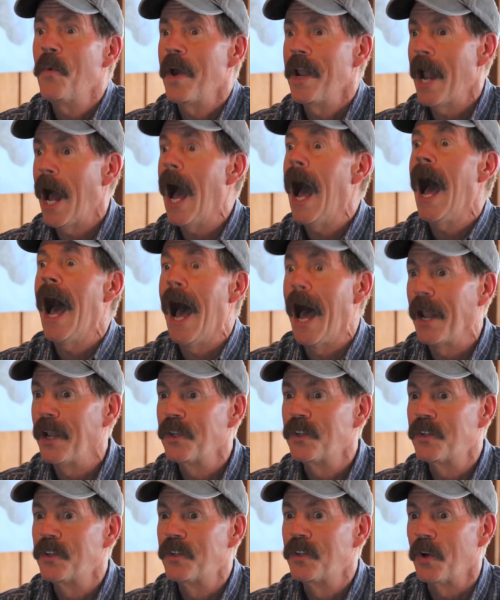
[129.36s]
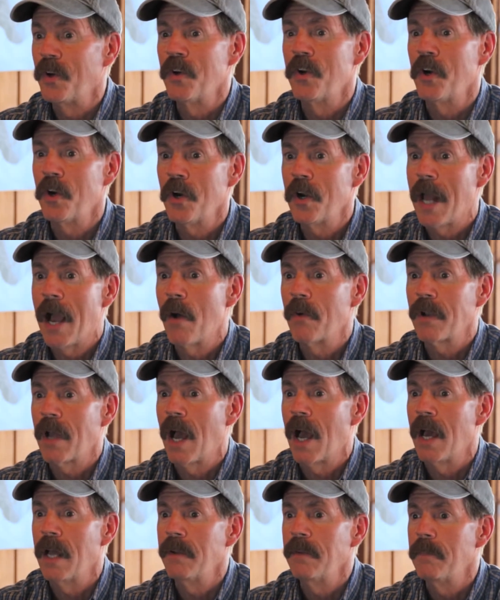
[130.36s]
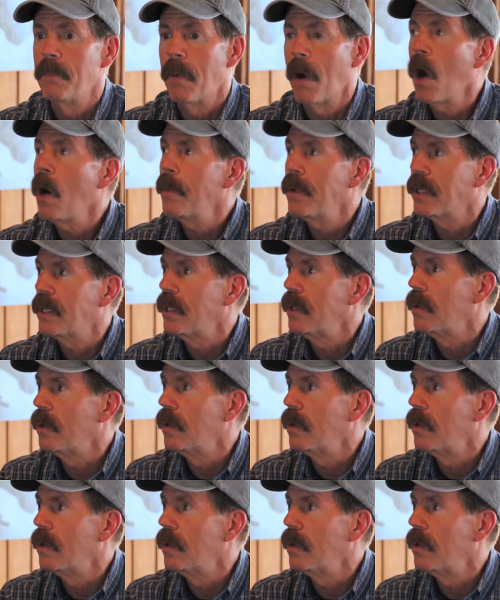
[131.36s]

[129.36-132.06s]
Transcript: went on to nerd out on barbecue.